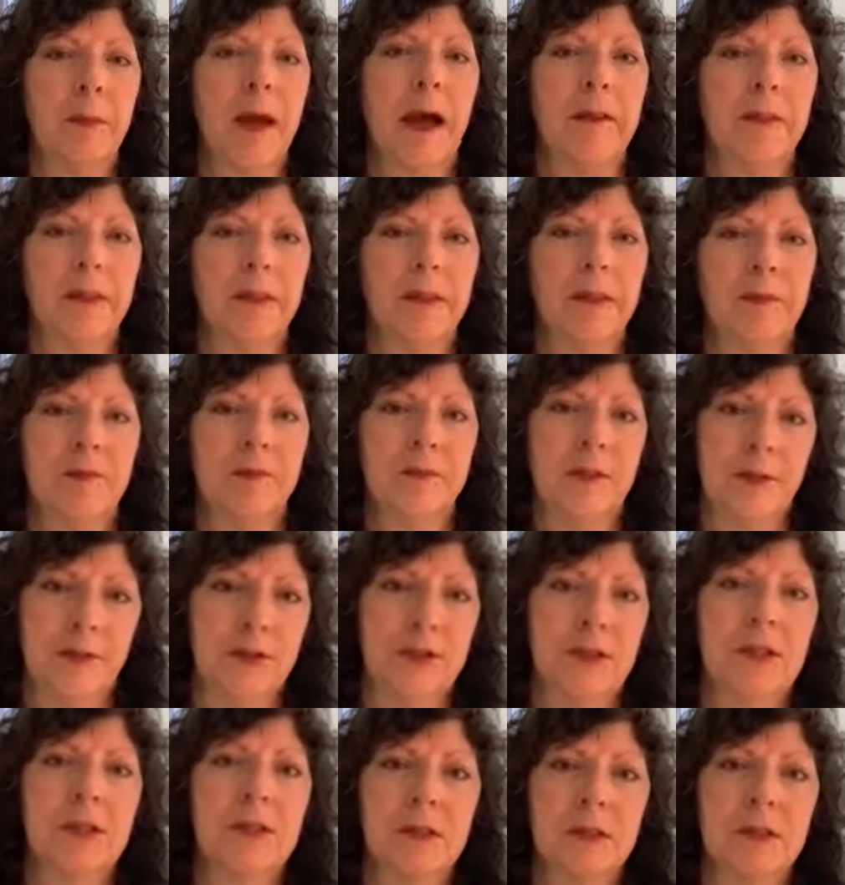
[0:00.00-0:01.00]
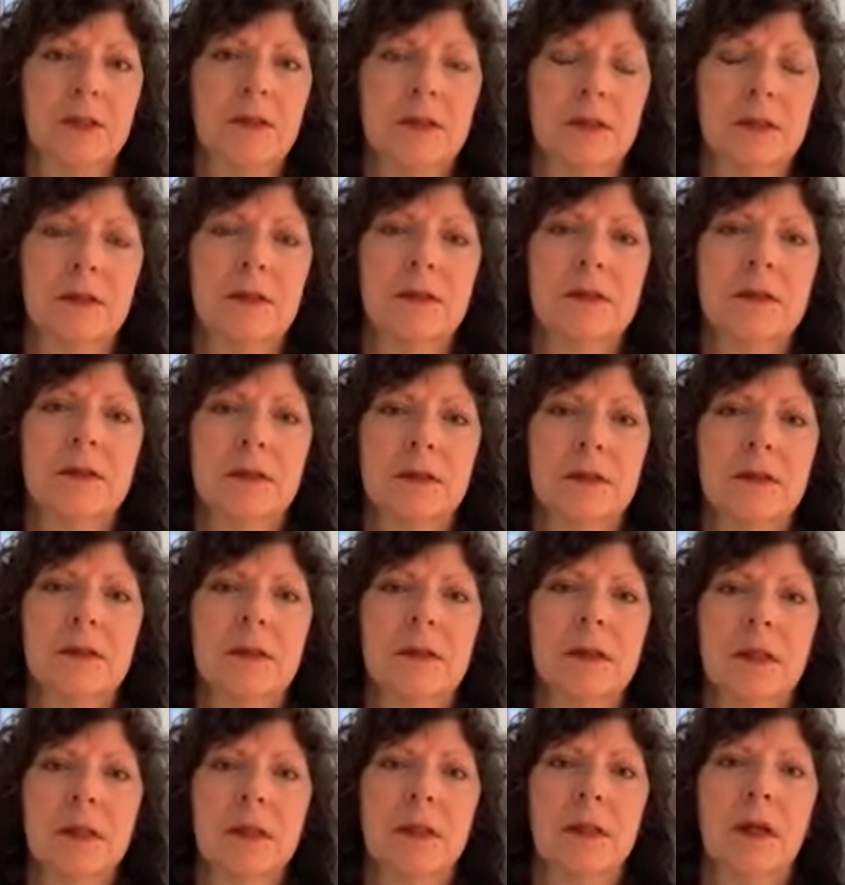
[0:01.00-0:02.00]
their future.
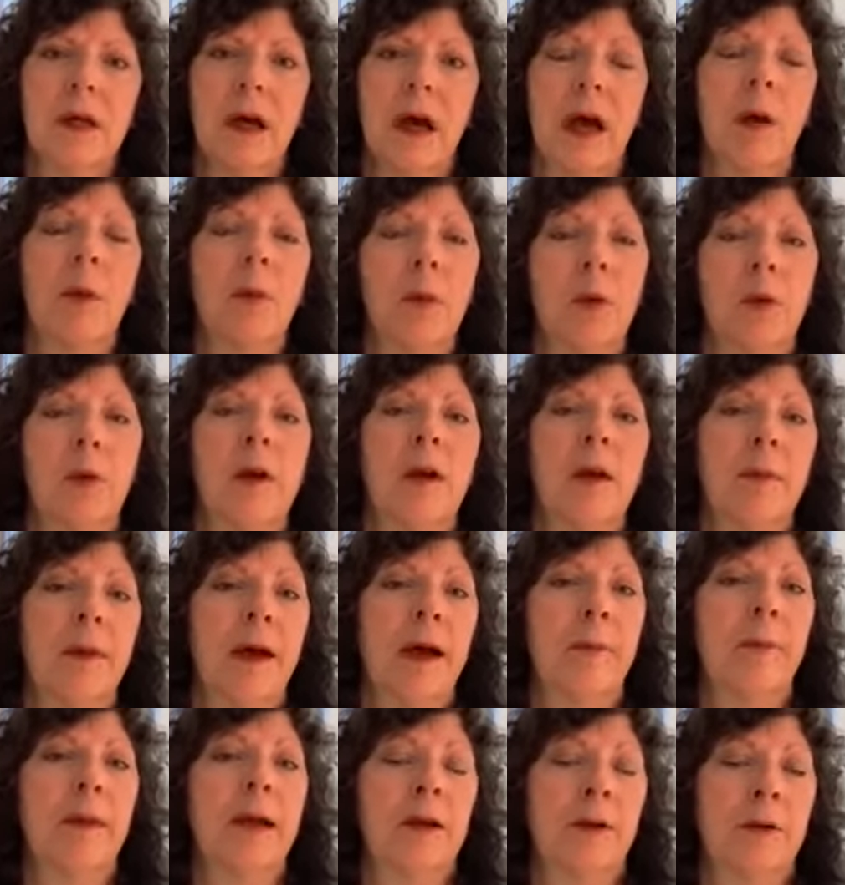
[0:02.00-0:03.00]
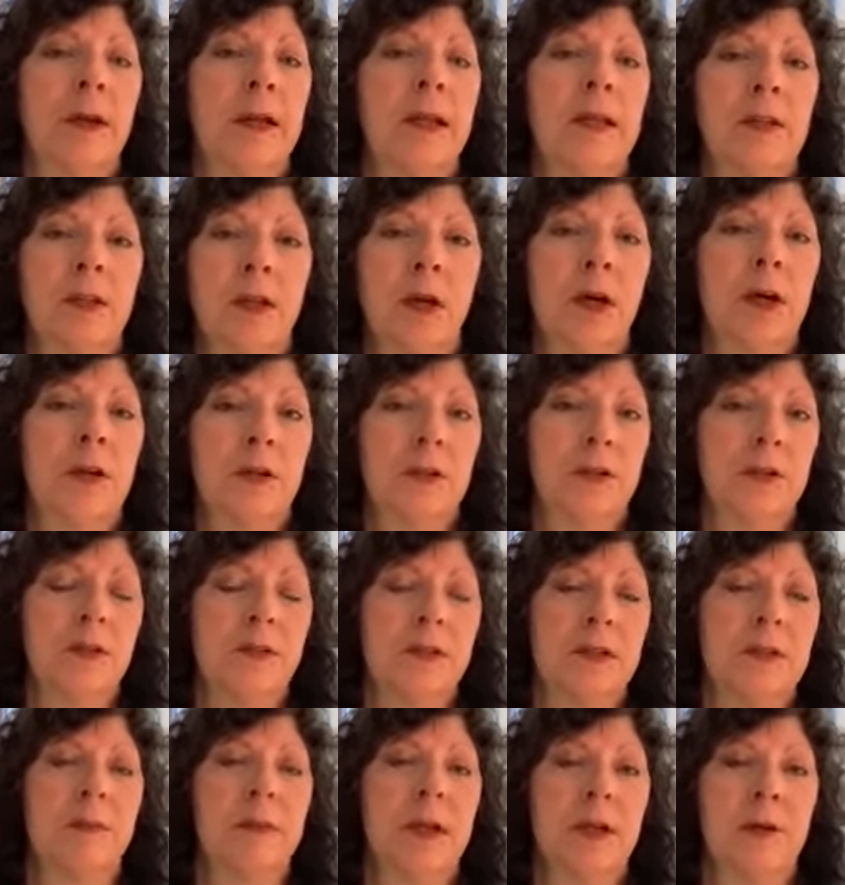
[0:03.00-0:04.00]
I worry about my
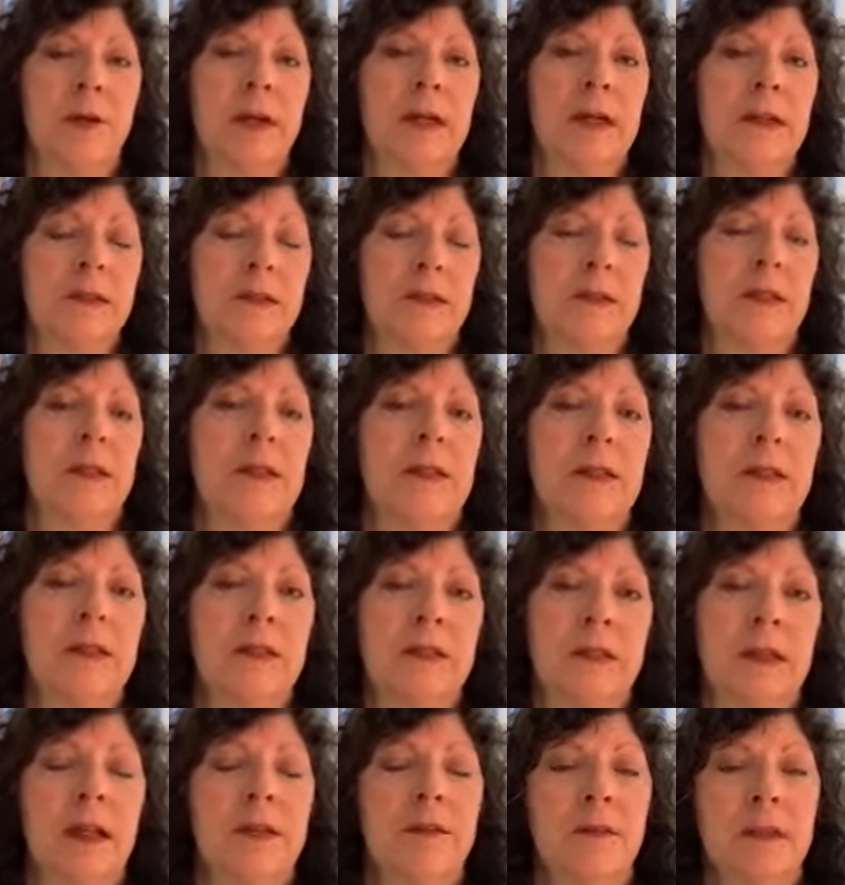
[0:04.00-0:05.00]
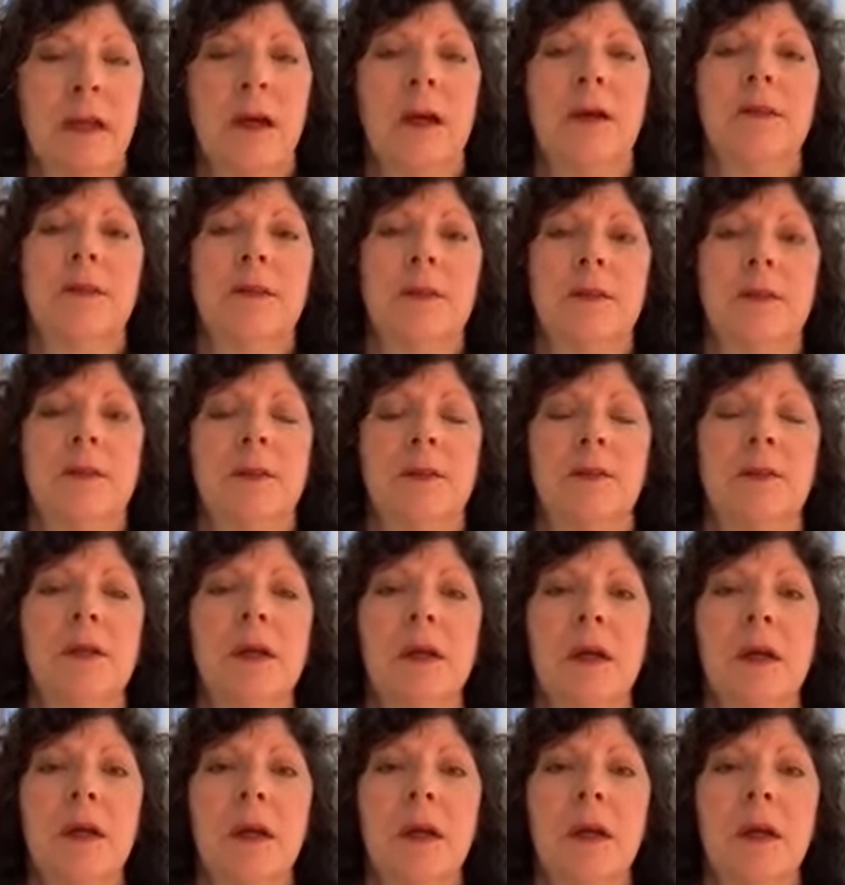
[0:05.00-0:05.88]
granddaughters and my grandsons, and I talk to